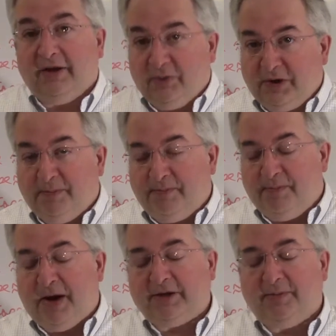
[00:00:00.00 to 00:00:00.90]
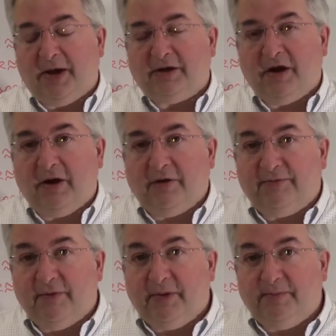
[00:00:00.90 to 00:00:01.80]
when you're about to buy the car
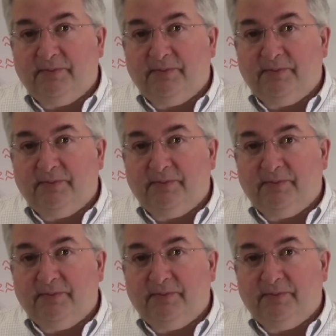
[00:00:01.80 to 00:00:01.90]
from the